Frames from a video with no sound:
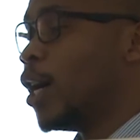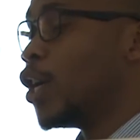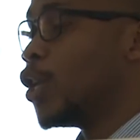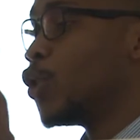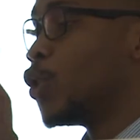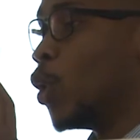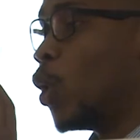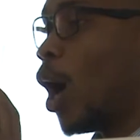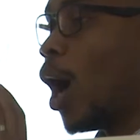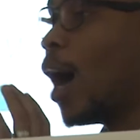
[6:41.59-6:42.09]

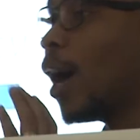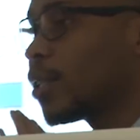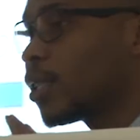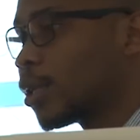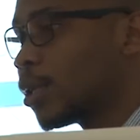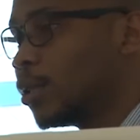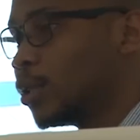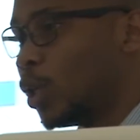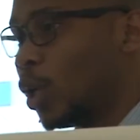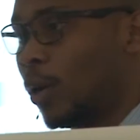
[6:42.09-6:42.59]
your
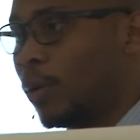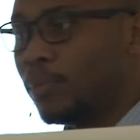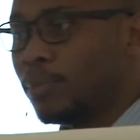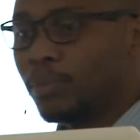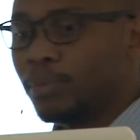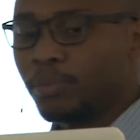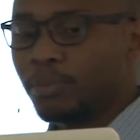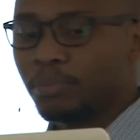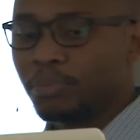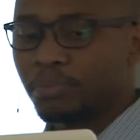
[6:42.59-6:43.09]
actual DOM.
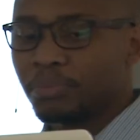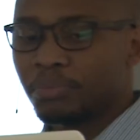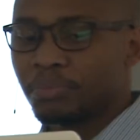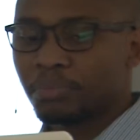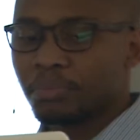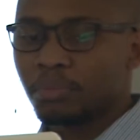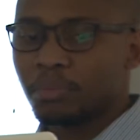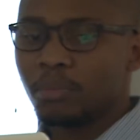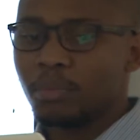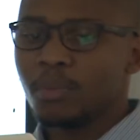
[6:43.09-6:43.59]

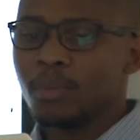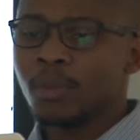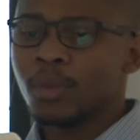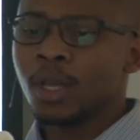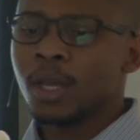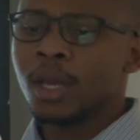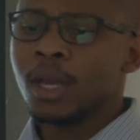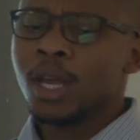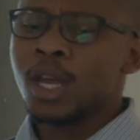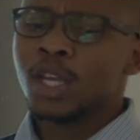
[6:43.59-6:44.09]

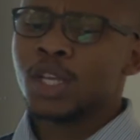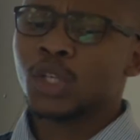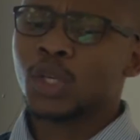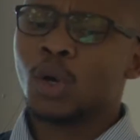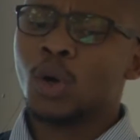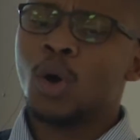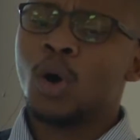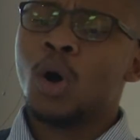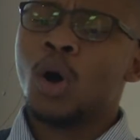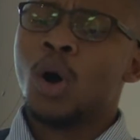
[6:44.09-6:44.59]

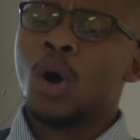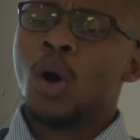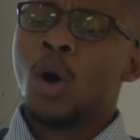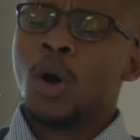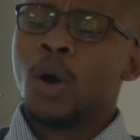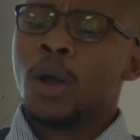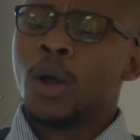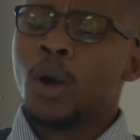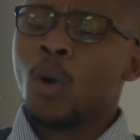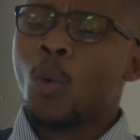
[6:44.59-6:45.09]
So
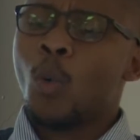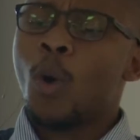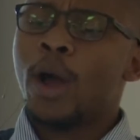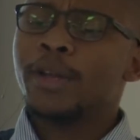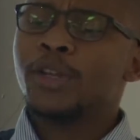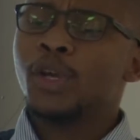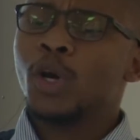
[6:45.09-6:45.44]
when